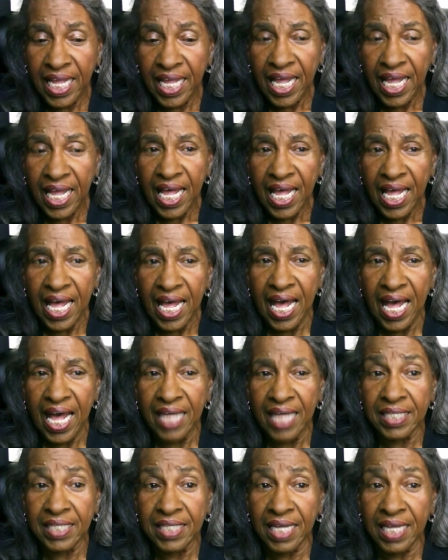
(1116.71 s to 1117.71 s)
And
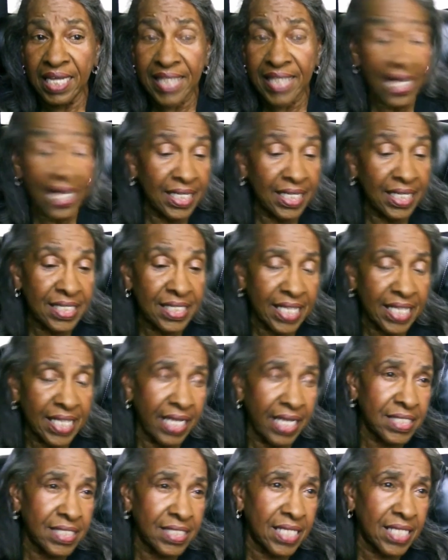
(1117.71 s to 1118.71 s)
that is a
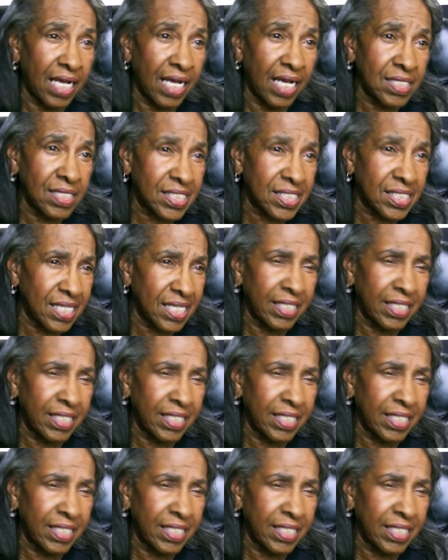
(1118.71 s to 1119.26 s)
study